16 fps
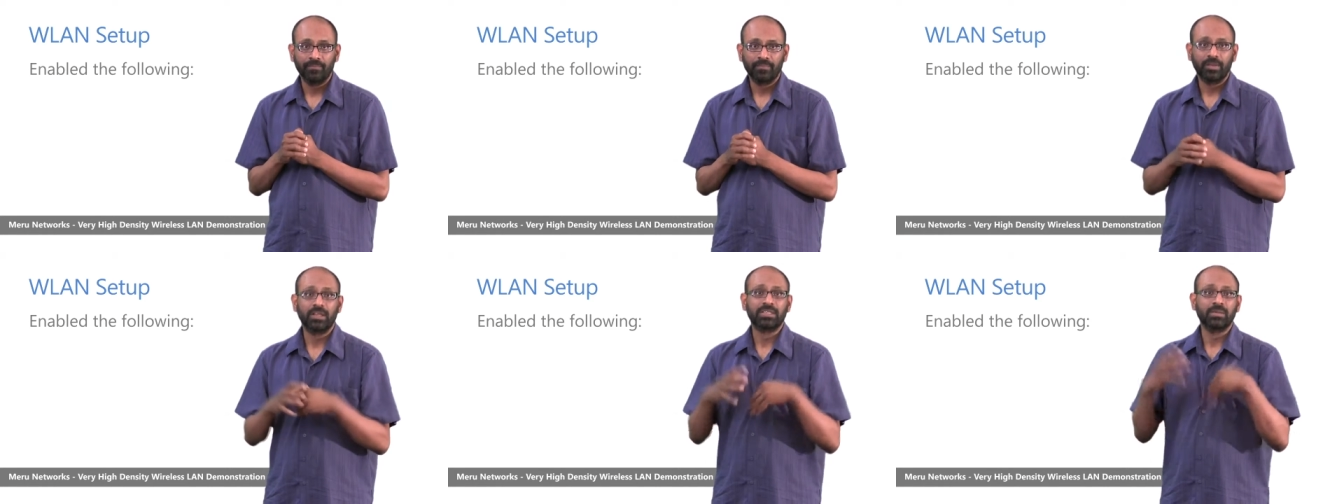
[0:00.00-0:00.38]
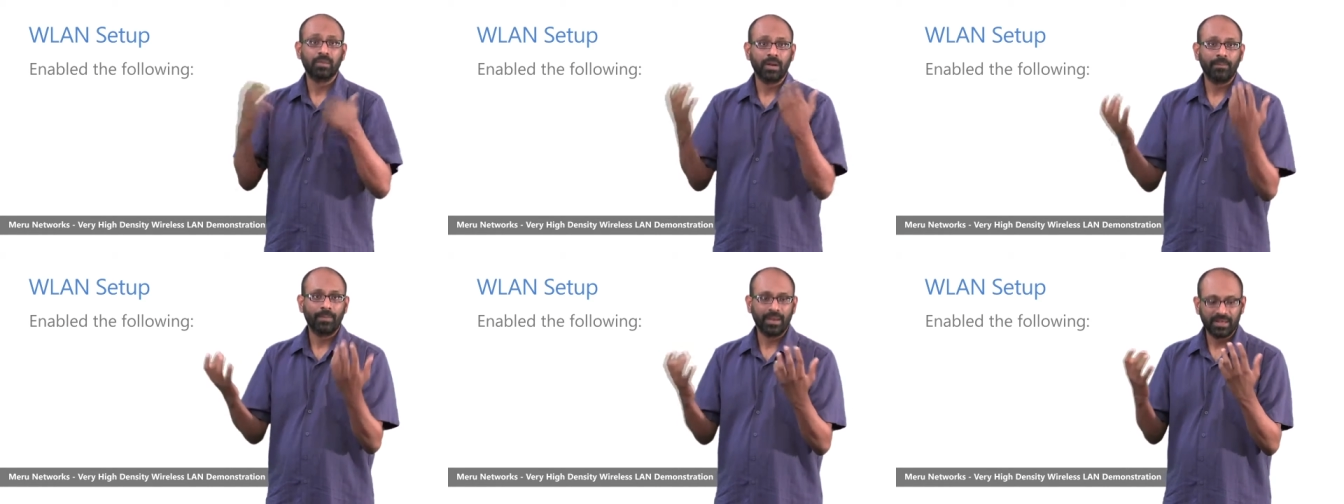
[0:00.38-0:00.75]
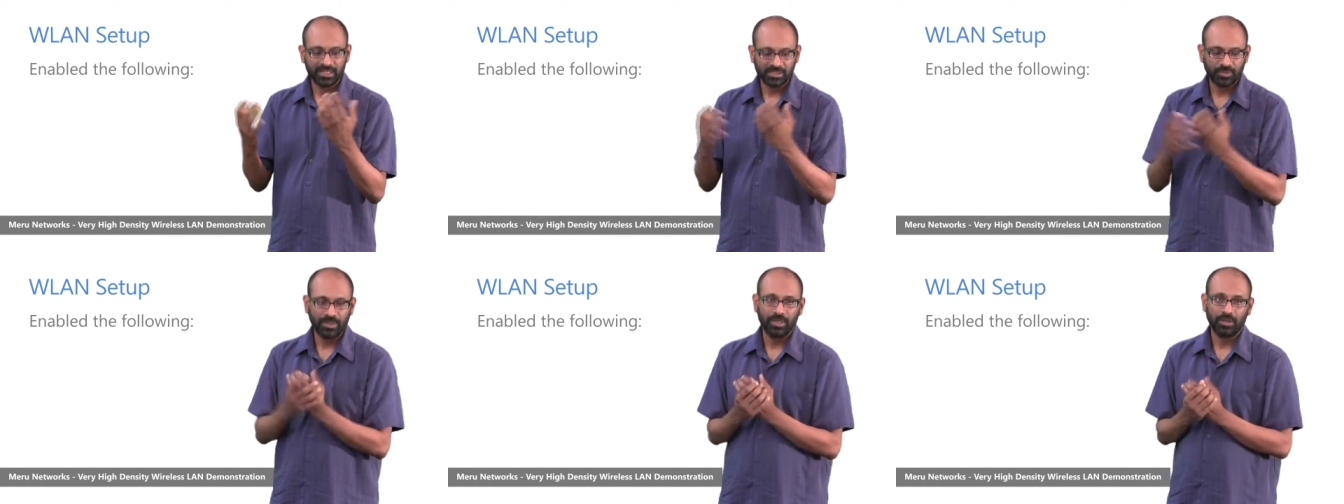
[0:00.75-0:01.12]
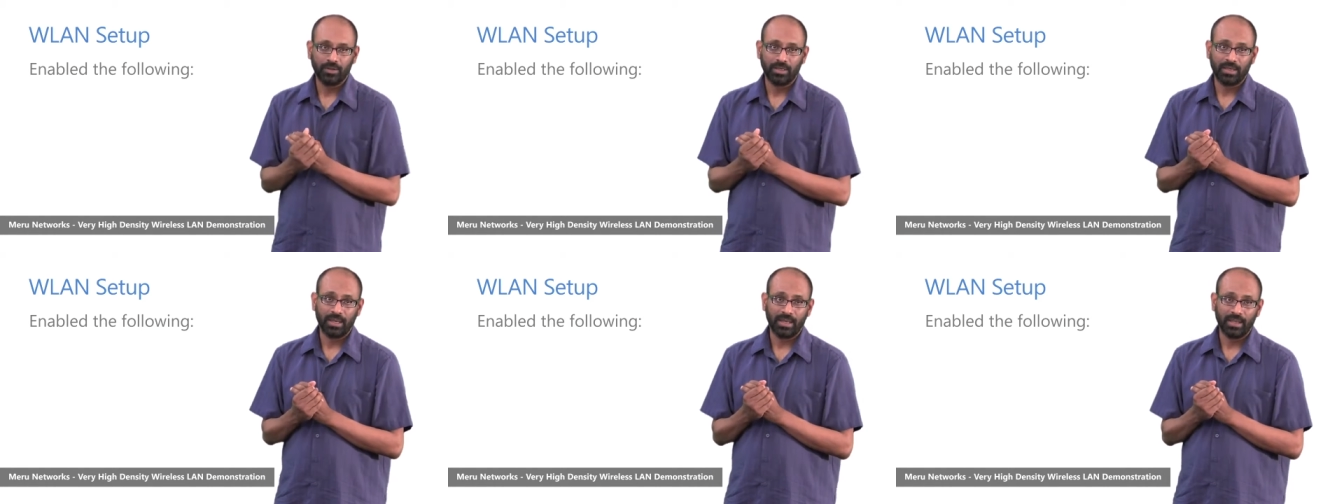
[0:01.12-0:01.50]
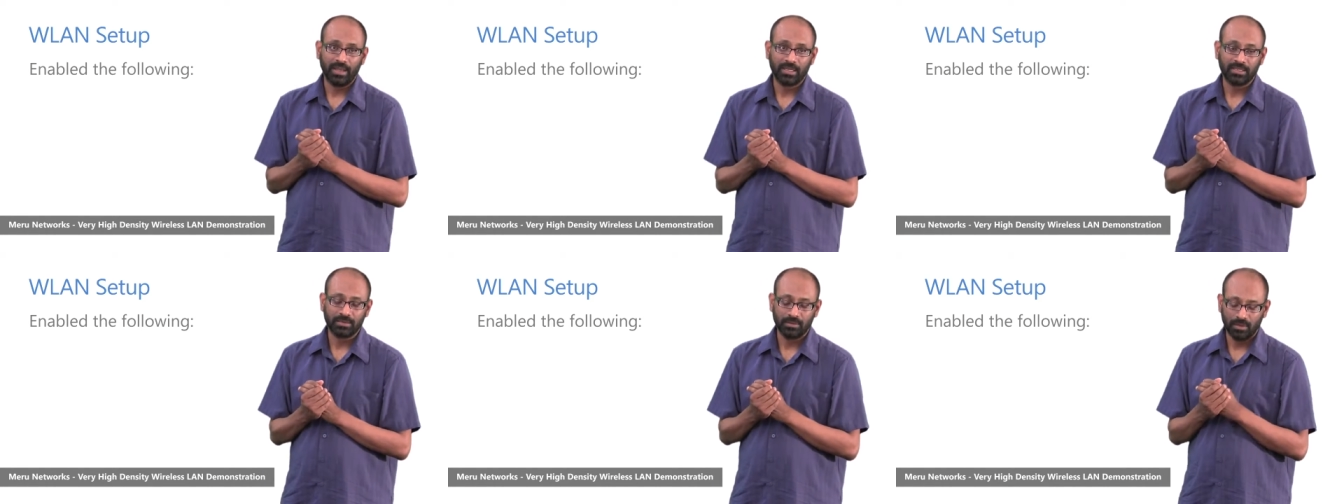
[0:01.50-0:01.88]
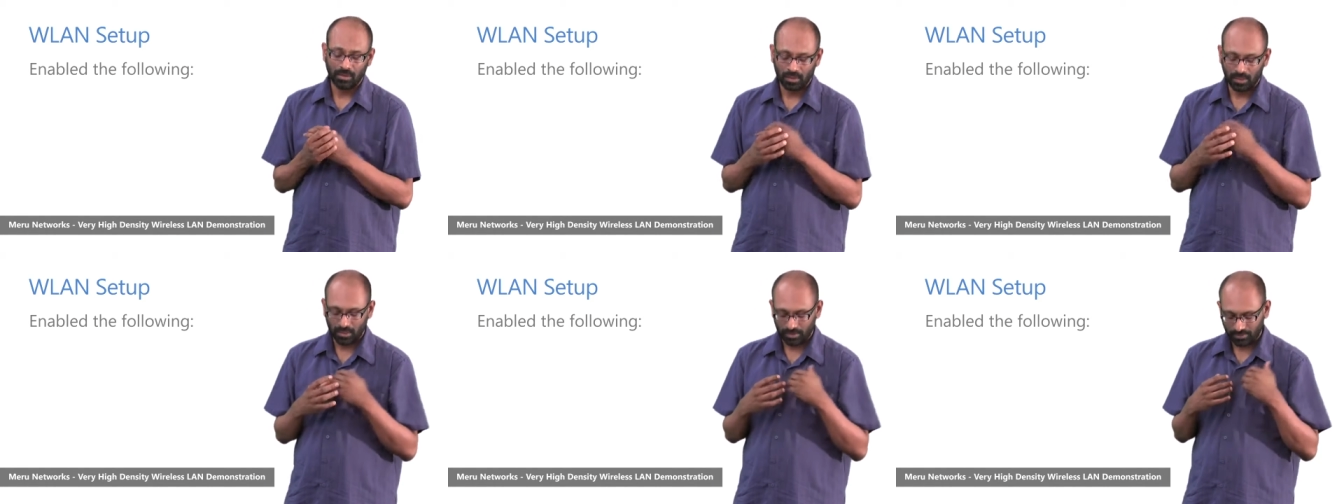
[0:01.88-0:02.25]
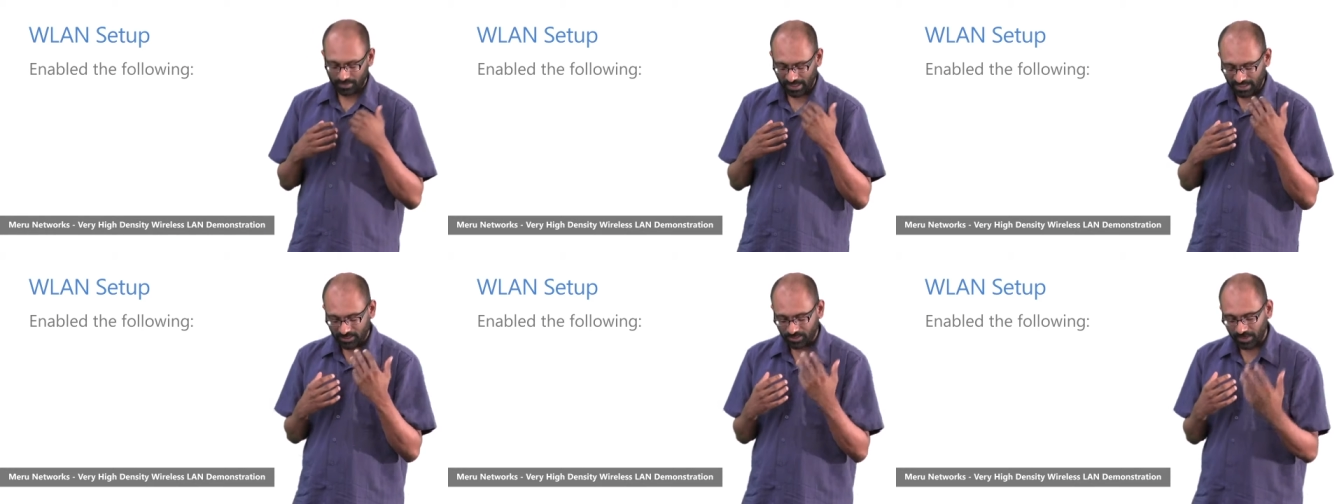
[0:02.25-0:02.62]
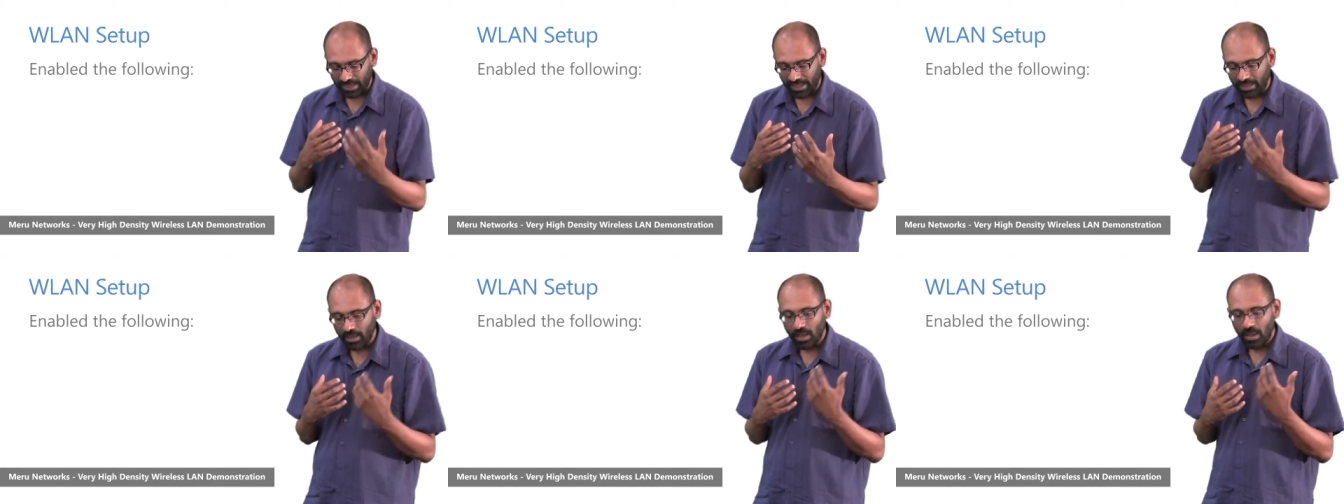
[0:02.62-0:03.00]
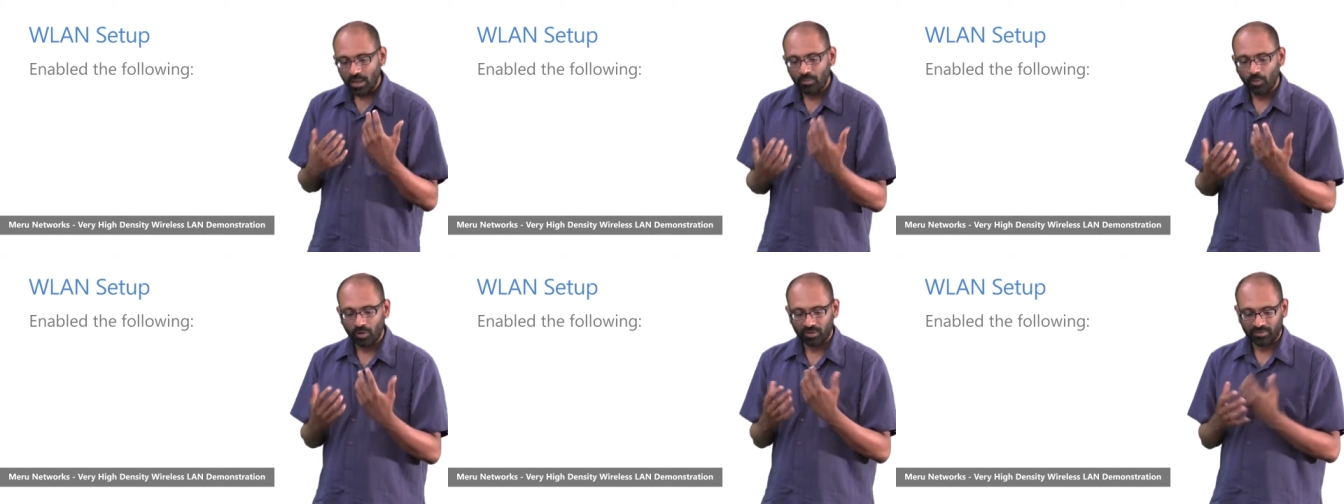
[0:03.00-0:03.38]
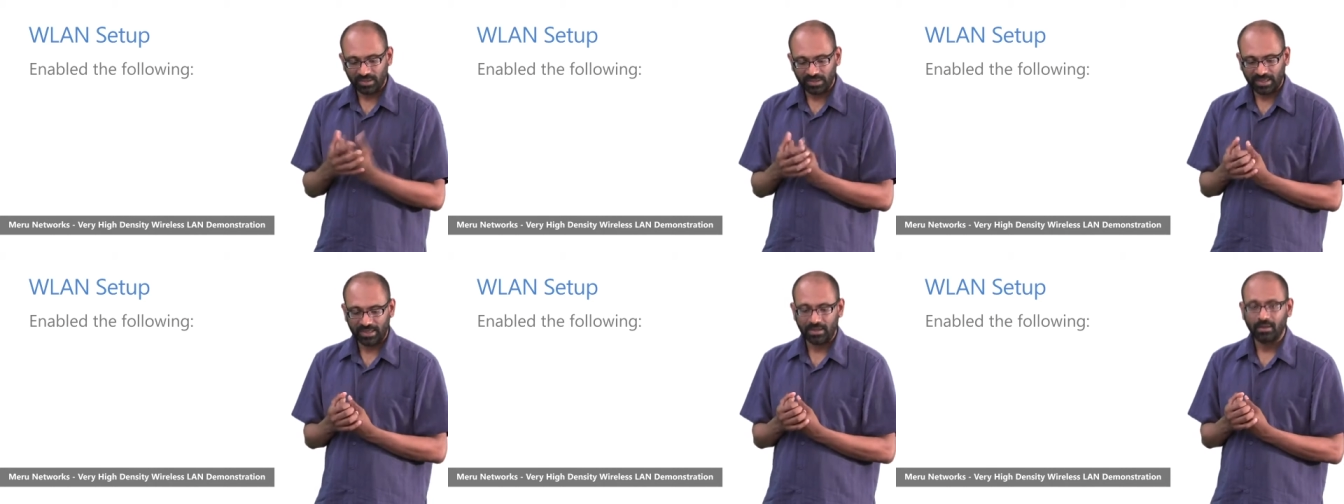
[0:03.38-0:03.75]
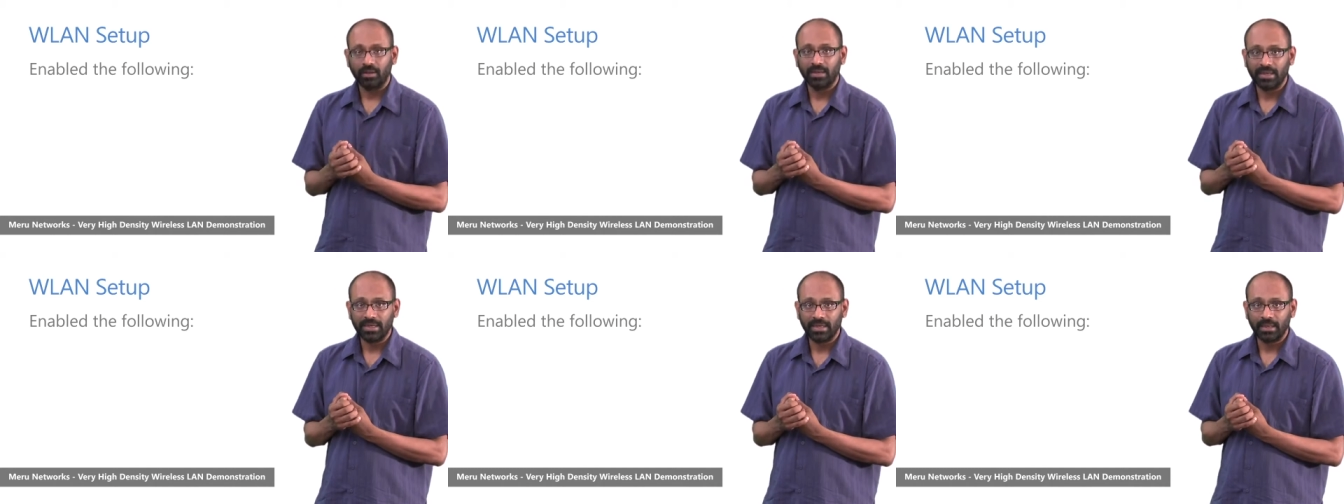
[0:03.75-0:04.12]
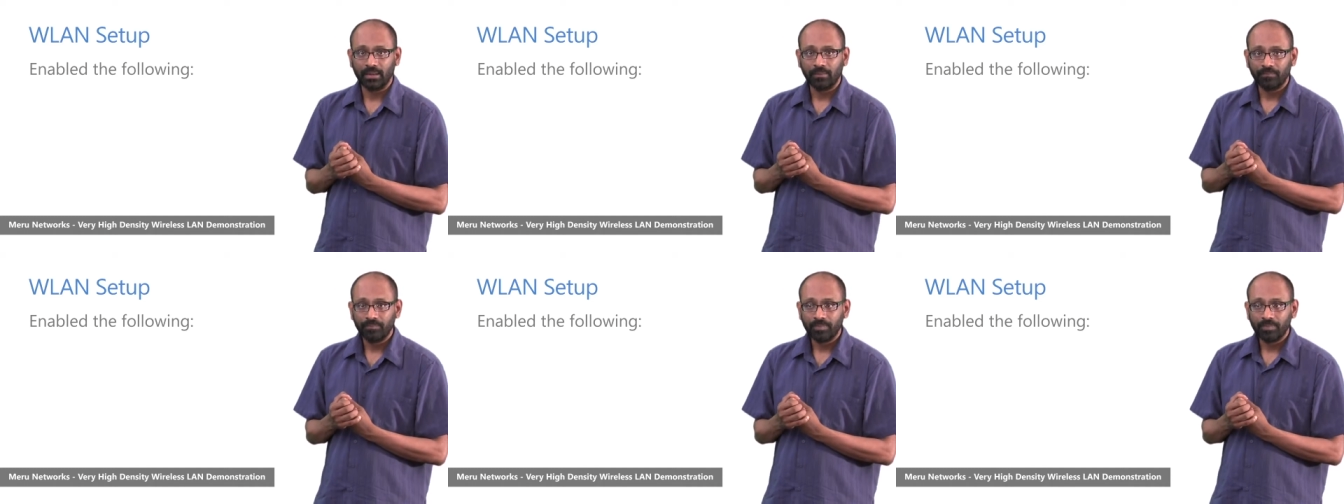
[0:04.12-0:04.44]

There are some companions video that uh, explain more of the technical detail.